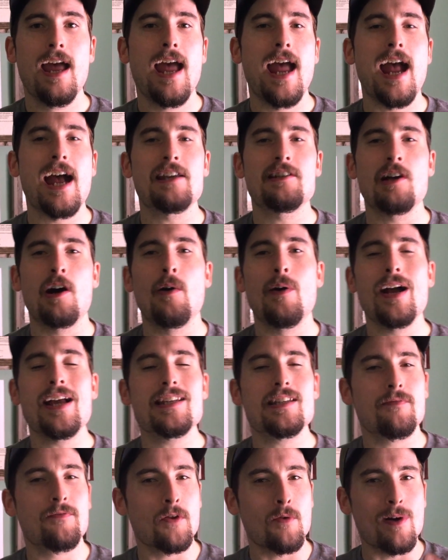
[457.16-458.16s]
As
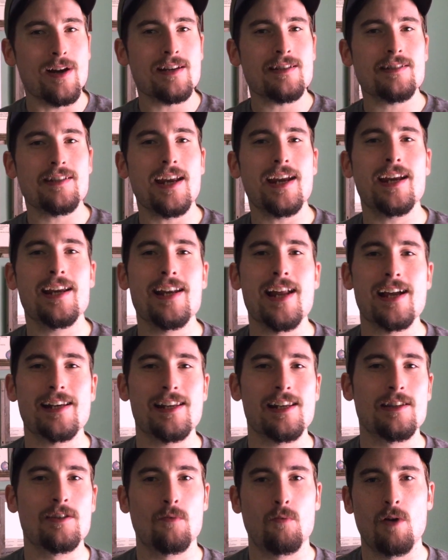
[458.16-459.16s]
always, if you want to stay
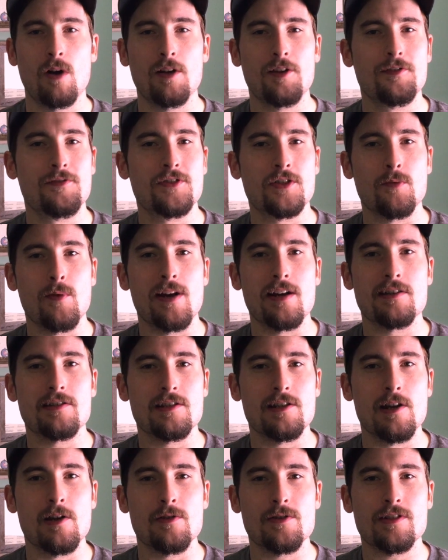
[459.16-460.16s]
connected in the world of Swedish
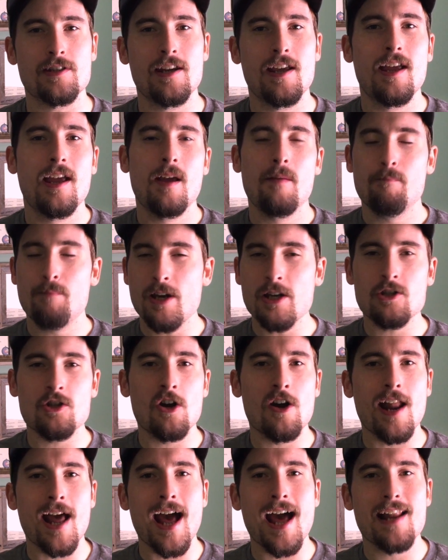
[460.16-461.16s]
snus, be
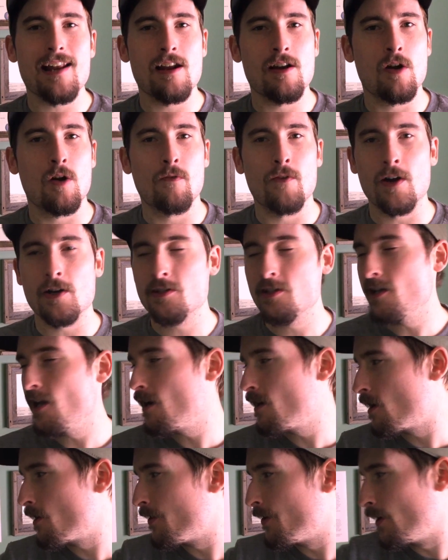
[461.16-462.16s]
sure to head on over to
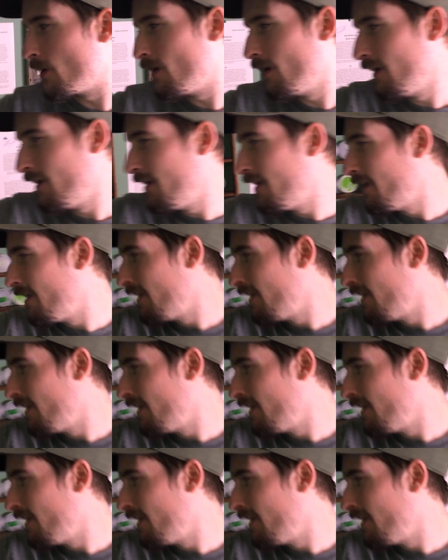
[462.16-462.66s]
none other